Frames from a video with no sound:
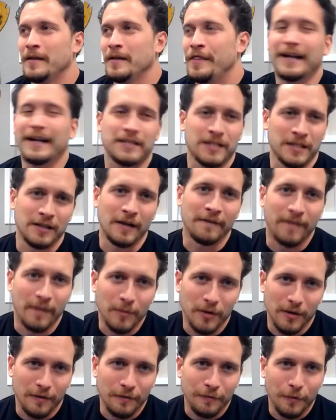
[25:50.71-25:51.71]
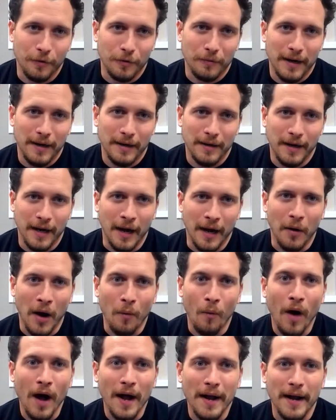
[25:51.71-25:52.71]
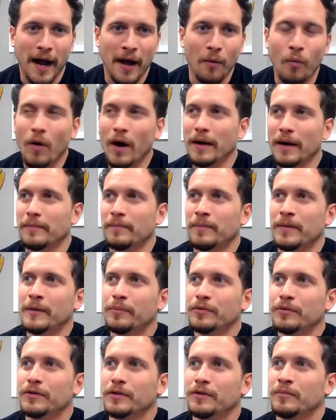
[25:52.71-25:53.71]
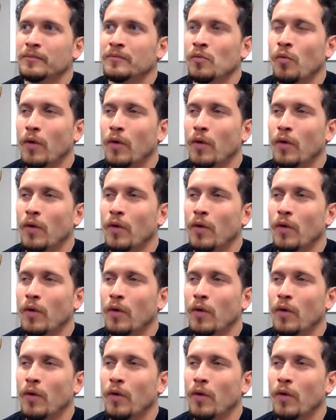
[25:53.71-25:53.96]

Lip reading: that's the stuff I'm looking for, right? I want people to